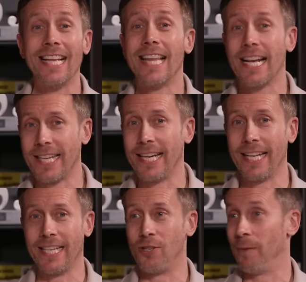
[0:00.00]
That's how you
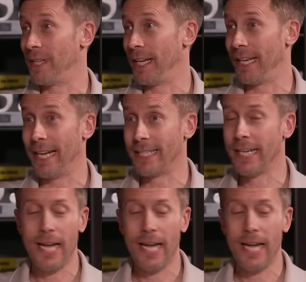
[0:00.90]
get the job done, lads.